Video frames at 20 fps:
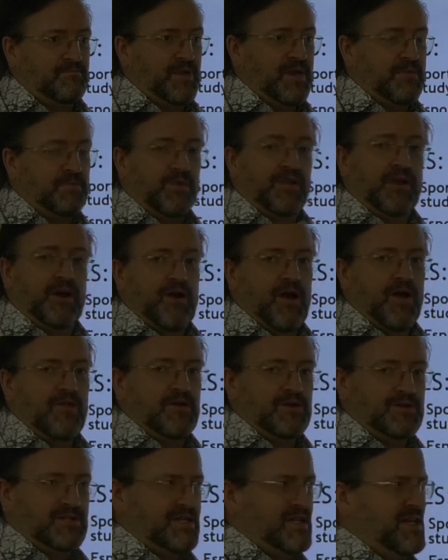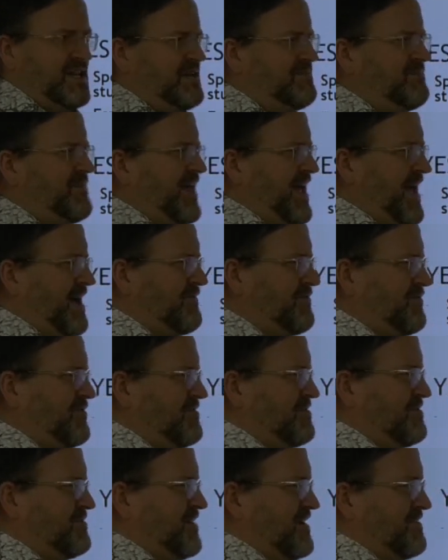people that are on their team, they have
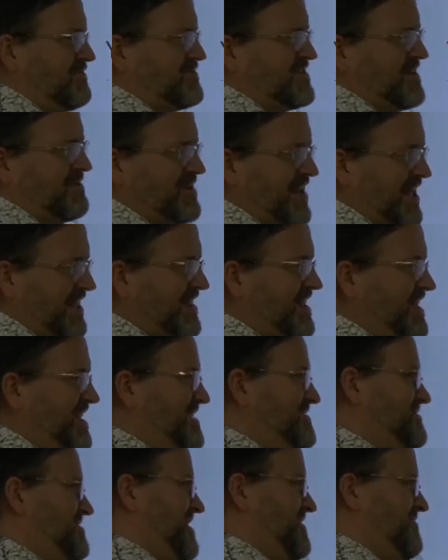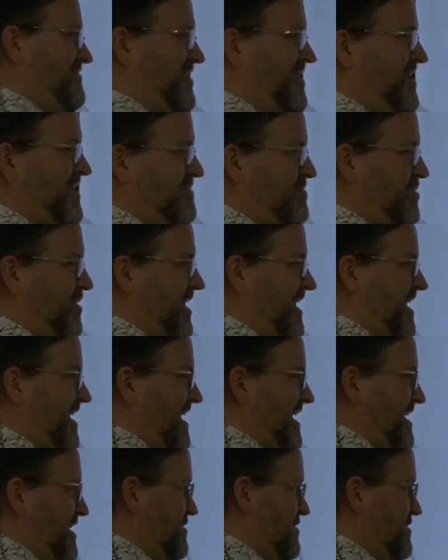to. If somebody leaves, they've got to bring in